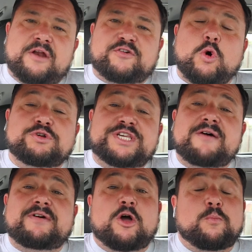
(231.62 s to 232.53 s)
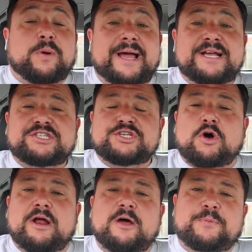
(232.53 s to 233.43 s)
And of course, the other loan player is
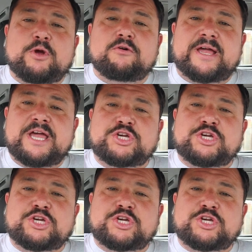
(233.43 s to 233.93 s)
Tyler Bury.